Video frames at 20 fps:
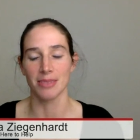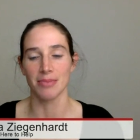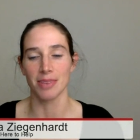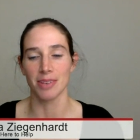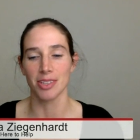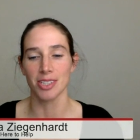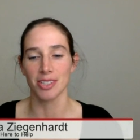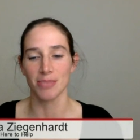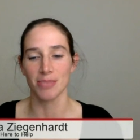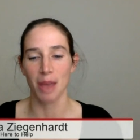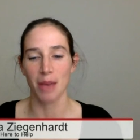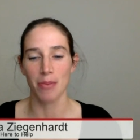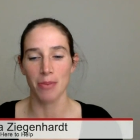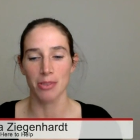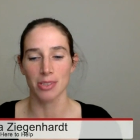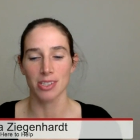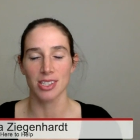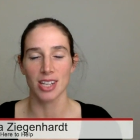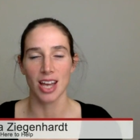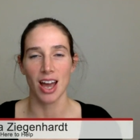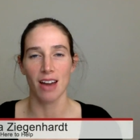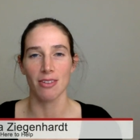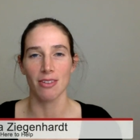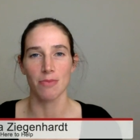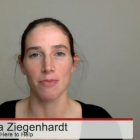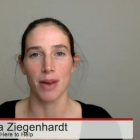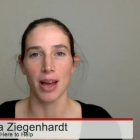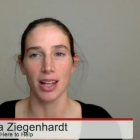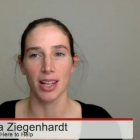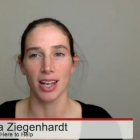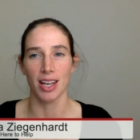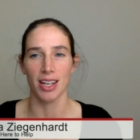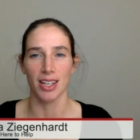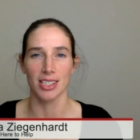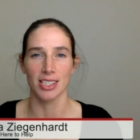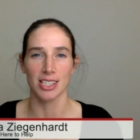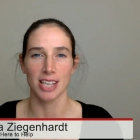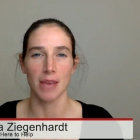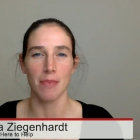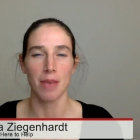most people start with ballet, and
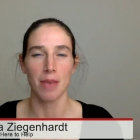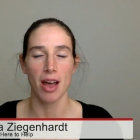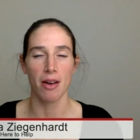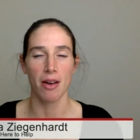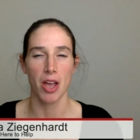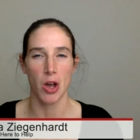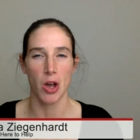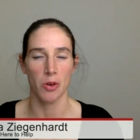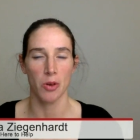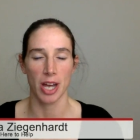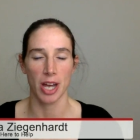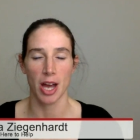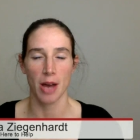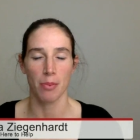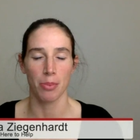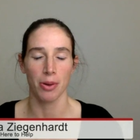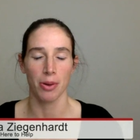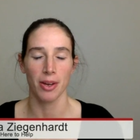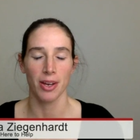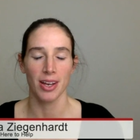it's somehow held up